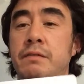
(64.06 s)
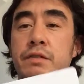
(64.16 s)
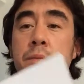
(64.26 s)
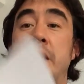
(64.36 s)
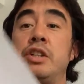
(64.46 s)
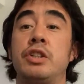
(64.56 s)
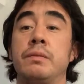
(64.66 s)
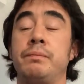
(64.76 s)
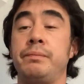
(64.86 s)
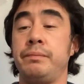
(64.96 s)

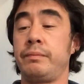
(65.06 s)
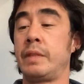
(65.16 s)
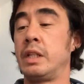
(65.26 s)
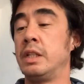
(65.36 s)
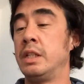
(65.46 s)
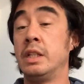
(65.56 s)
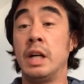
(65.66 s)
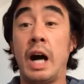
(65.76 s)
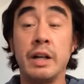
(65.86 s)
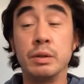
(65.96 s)
information.
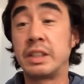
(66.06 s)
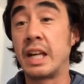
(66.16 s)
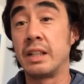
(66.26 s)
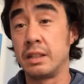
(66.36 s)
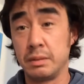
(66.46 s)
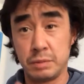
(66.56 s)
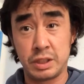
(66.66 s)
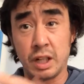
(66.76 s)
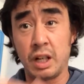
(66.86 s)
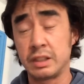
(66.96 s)
I always get them
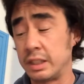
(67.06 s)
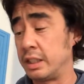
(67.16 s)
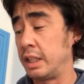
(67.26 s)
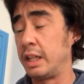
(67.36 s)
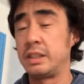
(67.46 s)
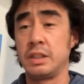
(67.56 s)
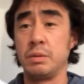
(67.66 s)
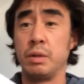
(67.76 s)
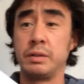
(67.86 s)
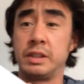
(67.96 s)
started and I
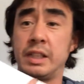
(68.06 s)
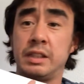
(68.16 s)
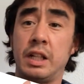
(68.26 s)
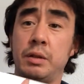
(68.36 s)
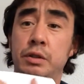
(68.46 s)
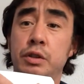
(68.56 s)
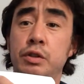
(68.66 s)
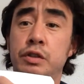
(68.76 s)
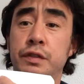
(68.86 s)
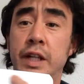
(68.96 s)
do one that says,
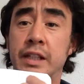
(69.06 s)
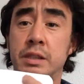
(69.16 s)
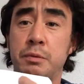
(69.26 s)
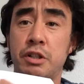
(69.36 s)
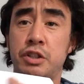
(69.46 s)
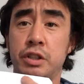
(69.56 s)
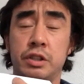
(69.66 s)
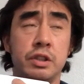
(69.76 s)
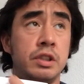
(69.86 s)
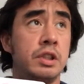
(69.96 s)
useful
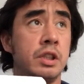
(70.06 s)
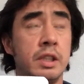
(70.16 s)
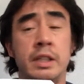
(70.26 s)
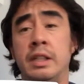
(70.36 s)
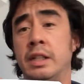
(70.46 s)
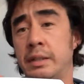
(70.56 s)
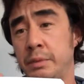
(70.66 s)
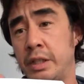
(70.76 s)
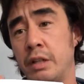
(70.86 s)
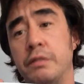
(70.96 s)
expressions. And
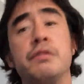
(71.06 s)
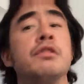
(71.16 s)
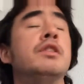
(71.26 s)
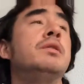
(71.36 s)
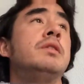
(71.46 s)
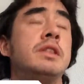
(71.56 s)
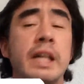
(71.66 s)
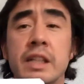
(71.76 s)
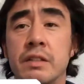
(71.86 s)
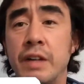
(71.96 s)
we go through
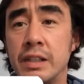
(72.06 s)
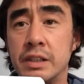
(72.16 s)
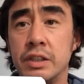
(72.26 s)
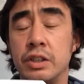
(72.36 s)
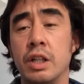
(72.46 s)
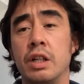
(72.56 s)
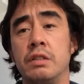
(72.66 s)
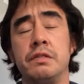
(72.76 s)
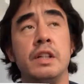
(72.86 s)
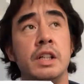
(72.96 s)
take advantage
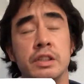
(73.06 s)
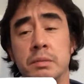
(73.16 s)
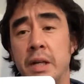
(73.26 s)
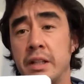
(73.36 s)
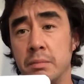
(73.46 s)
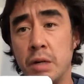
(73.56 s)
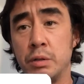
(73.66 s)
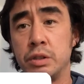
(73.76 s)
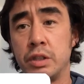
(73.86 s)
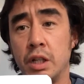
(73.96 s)
of, to make the
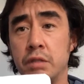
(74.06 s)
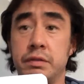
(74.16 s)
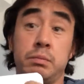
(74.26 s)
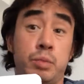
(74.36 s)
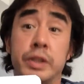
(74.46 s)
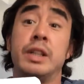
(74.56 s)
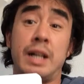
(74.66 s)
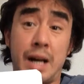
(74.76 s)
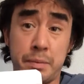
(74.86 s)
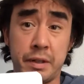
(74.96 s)
most of,
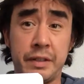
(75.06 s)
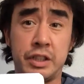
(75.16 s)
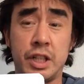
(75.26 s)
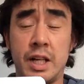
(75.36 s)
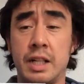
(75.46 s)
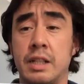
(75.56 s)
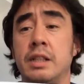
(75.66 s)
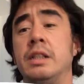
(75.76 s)
aprovechar.